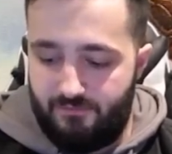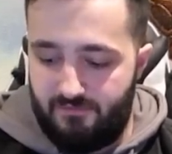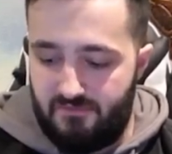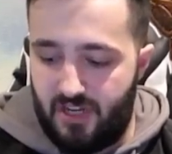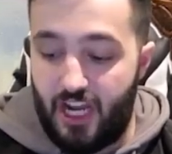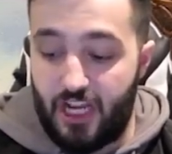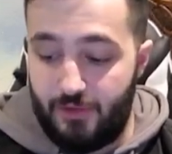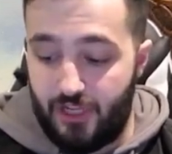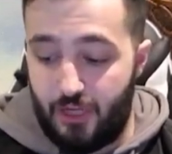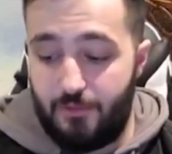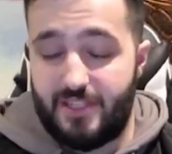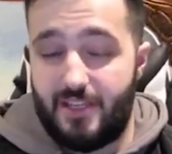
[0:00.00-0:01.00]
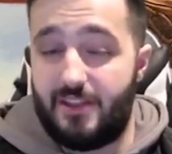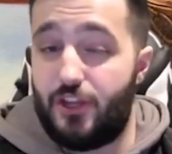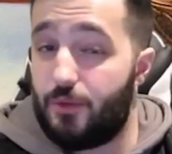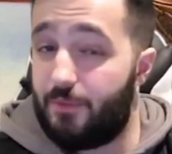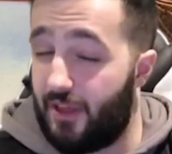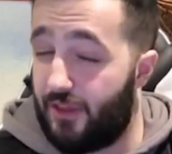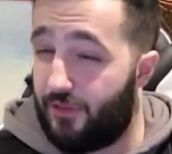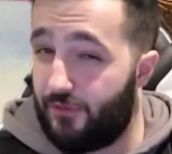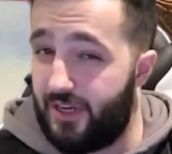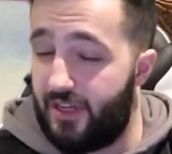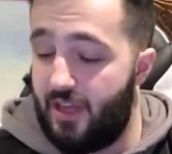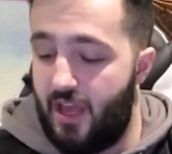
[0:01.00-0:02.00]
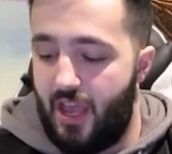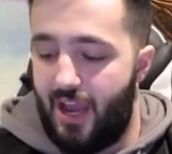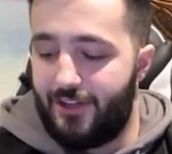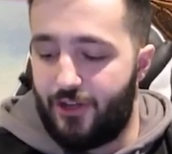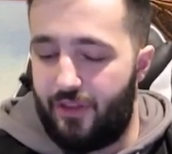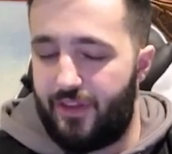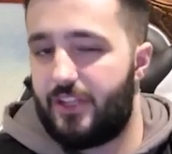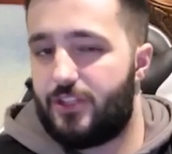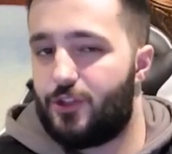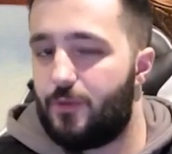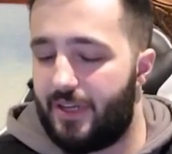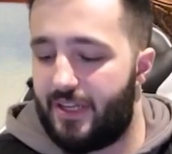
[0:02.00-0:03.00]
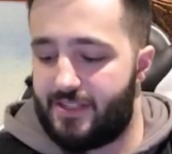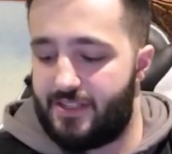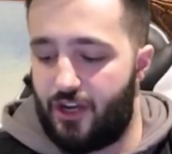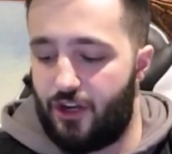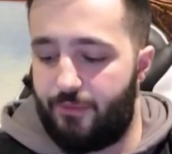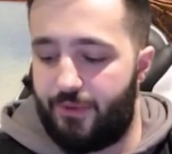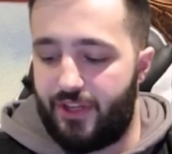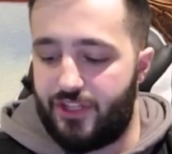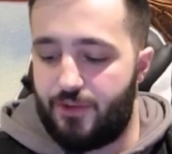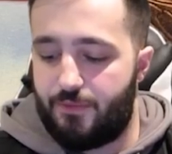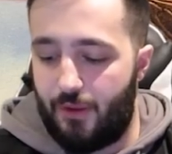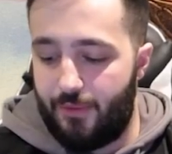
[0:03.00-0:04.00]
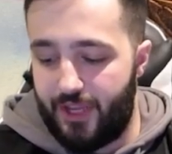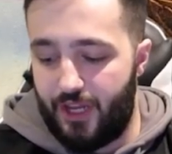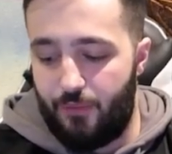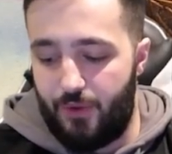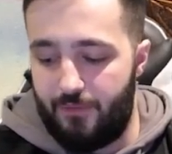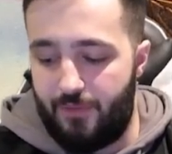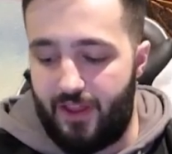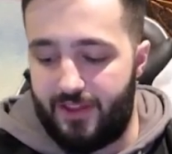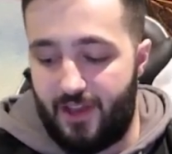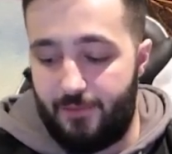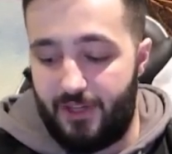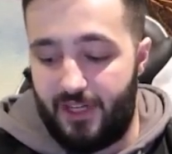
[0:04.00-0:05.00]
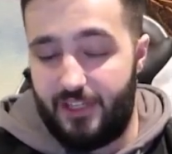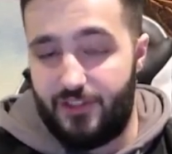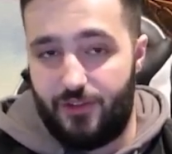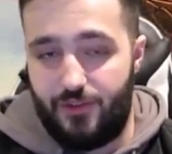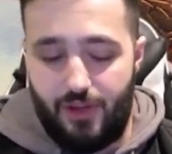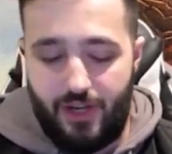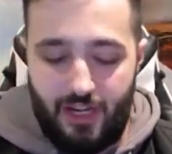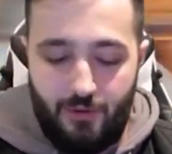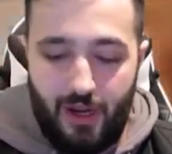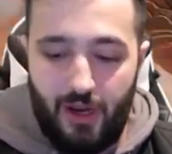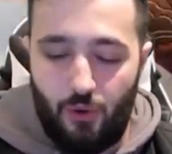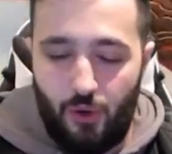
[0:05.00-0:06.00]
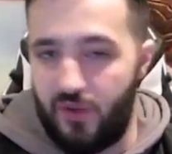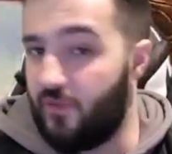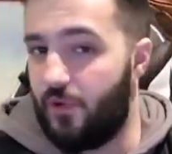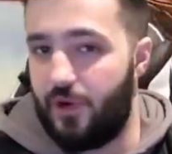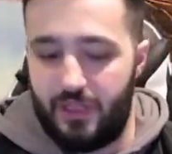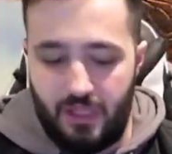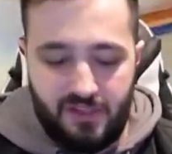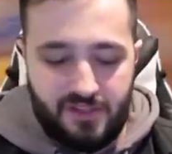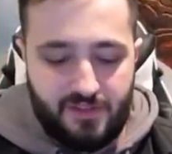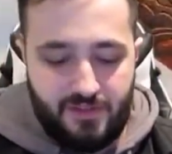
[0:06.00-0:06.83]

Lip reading: An argument can be said that you can play 3. I don't think it's super necessary because you're probably going to win by the time you need your 3rd anyway, or you've already lost.